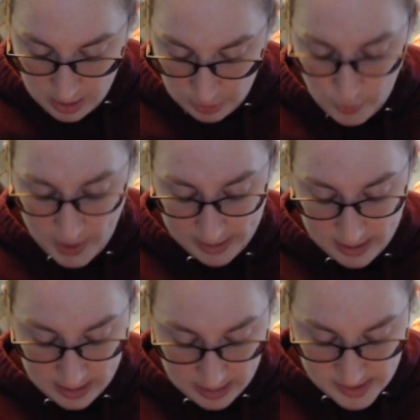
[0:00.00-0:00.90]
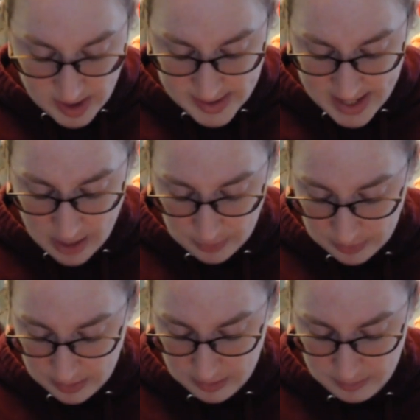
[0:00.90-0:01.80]
Quick! Duck down!
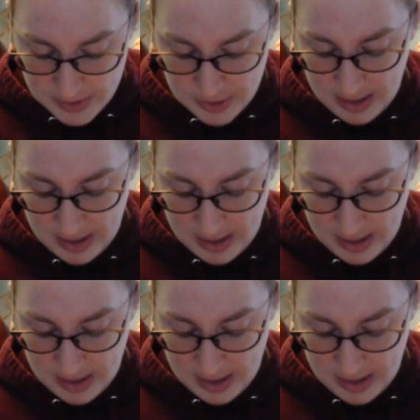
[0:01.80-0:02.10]
Mr.